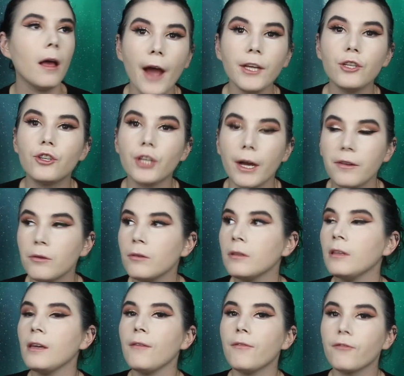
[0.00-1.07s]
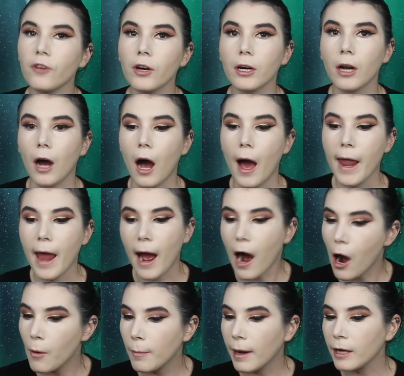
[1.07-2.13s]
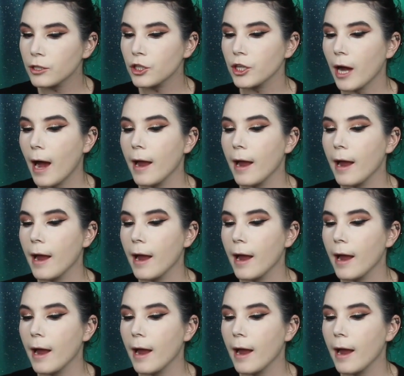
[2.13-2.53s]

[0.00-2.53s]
I genuinely forgot how much